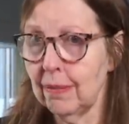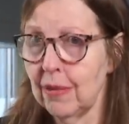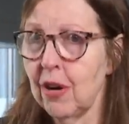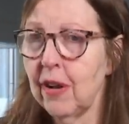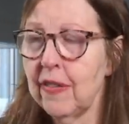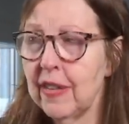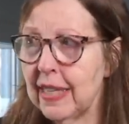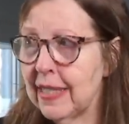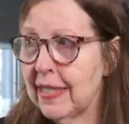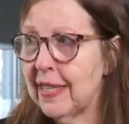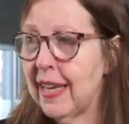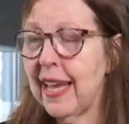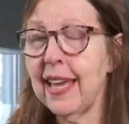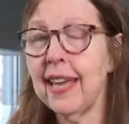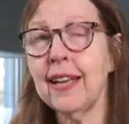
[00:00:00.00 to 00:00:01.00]
on this
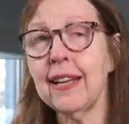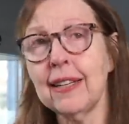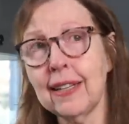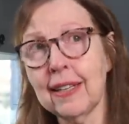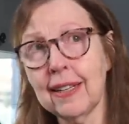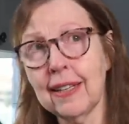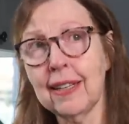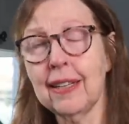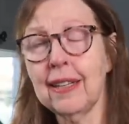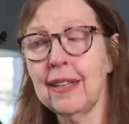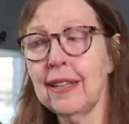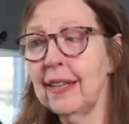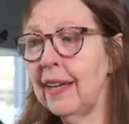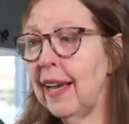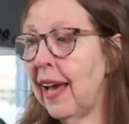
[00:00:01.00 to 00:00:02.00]
day
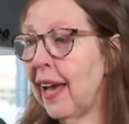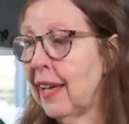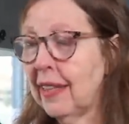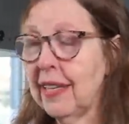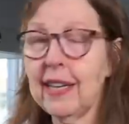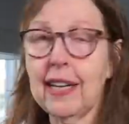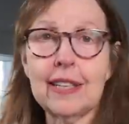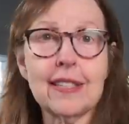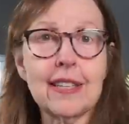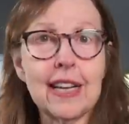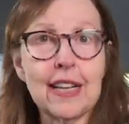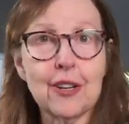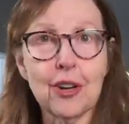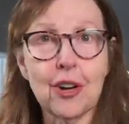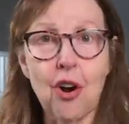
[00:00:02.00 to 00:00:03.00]
and the next
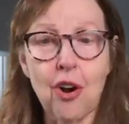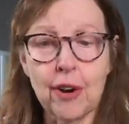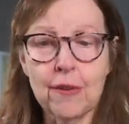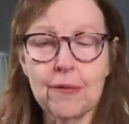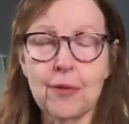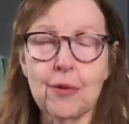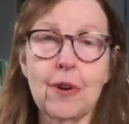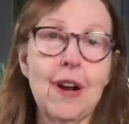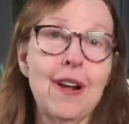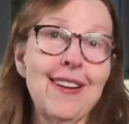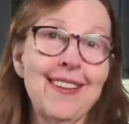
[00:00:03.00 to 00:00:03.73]
day they're carnivore